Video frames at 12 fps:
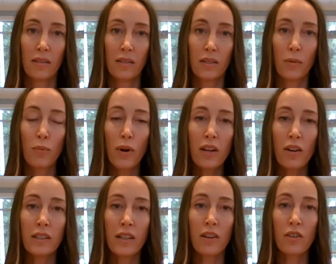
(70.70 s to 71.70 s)
So bring your
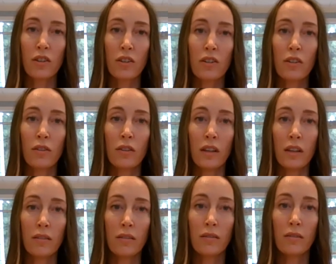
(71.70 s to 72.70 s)
attention to
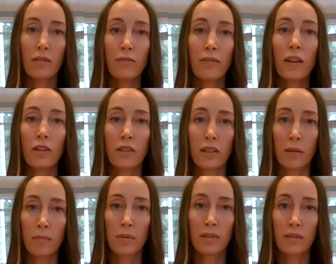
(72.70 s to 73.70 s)
the
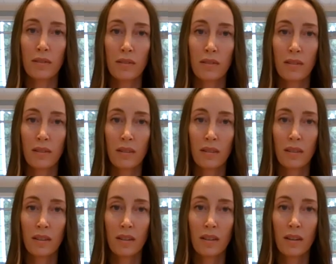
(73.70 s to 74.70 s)
fingertips
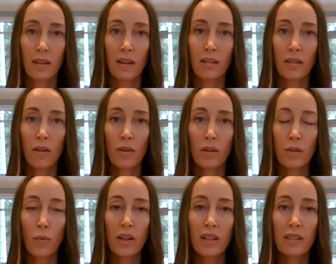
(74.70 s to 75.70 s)
and notice
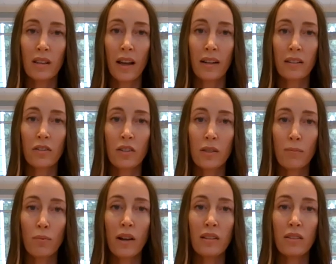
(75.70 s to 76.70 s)
what it's like to just
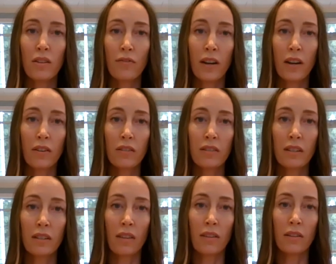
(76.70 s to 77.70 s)
press your fingers
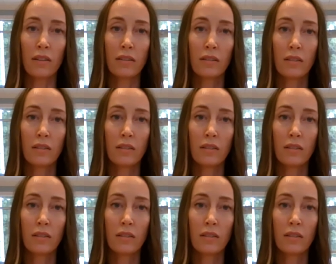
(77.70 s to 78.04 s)
together.